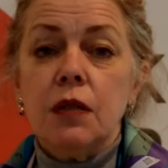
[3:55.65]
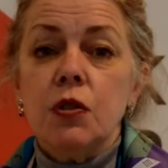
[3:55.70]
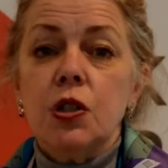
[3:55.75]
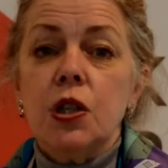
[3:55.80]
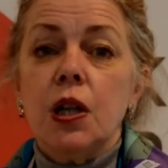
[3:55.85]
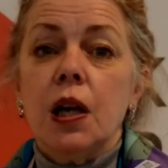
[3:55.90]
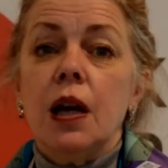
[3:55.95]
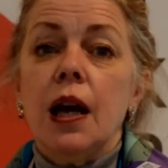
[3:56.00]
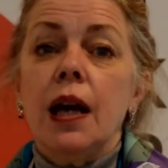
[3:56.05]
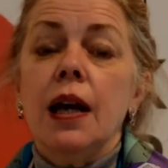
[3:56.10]
of
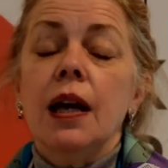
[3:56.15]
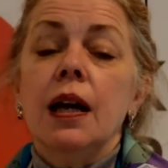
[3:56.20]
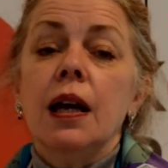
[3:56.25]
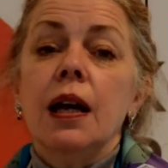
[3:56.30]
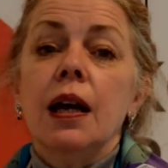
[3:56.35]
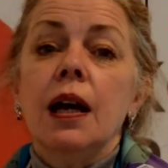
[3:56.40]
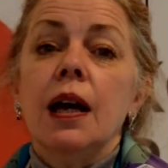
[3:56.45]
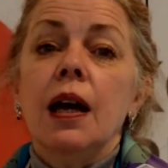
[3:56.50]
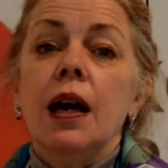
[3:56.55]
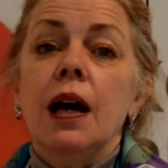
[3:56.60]
July.
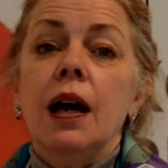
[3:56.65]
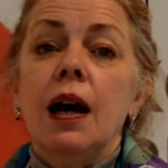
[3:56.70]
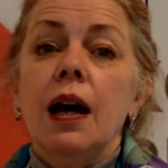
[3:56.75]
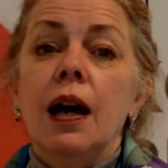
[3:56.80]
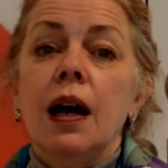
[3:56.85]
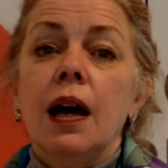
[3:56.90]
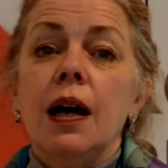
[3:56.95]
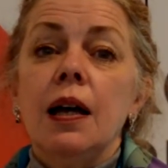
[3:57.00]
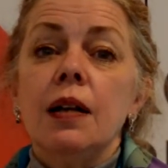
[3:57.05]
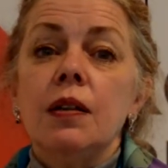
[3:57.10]

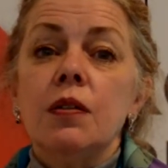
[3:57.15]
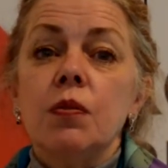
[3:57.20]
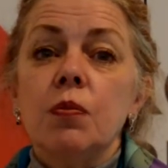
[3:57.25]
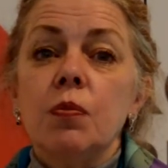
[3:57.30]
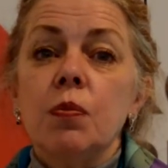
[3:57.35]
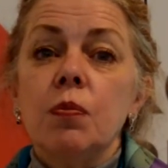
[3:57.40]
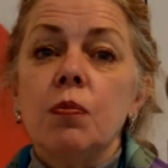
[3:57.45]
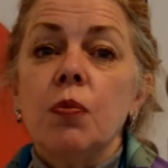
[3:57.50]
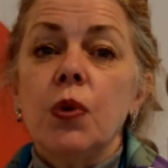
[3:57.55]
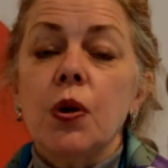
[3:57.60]

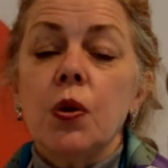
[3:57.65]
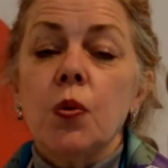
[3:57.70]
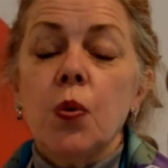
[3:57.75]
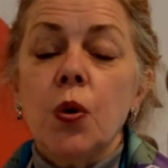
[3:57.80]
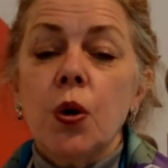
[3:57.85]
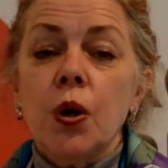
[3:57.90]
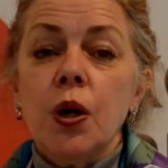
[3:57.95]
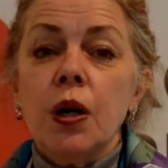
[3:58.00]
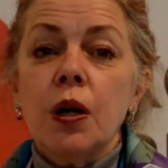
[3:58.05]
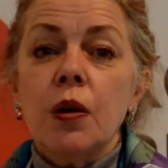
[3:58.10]
And with
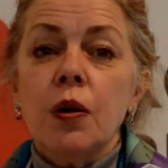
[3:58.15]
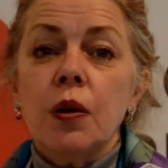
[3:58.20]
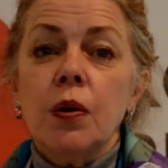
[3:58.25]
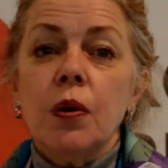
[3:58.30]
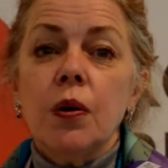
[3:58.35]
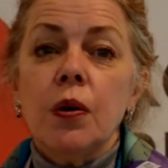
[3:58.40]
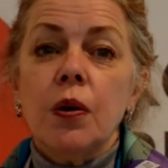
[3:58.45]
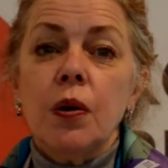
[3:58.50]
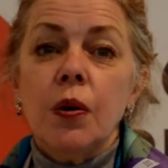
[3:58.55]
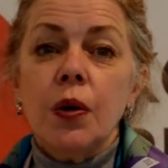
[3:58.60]
work
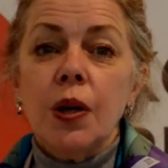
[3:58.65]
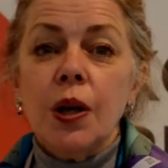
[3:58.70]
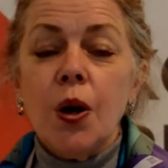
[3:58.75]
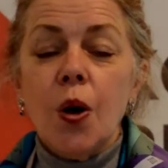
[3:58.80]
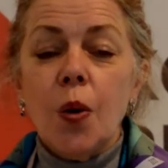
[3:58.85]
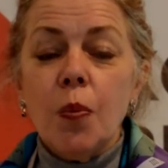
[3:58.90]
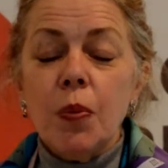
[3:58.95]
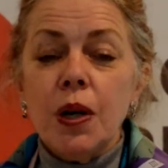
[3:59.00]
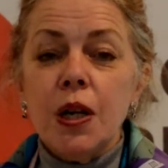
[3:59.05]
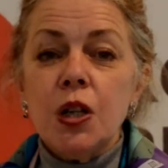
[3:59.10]
in
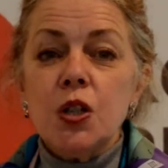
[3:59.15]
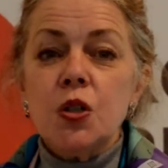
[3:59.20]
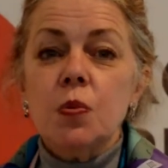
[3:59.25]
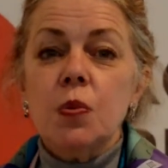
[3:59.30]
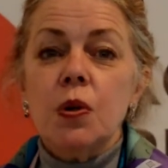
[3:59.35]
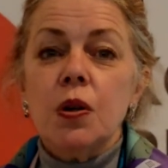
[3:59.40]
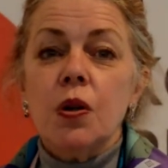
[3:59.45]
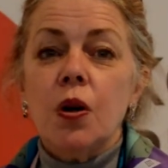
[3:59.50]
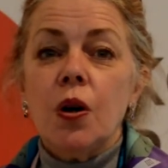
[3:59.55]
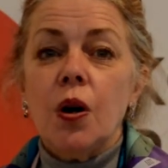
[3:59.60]
combination
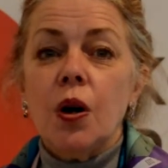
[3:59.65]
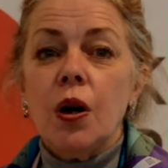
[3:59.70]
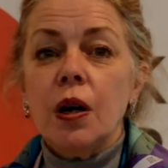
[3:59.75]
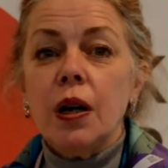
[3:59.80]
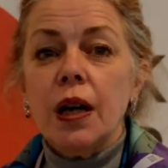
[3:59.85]
with our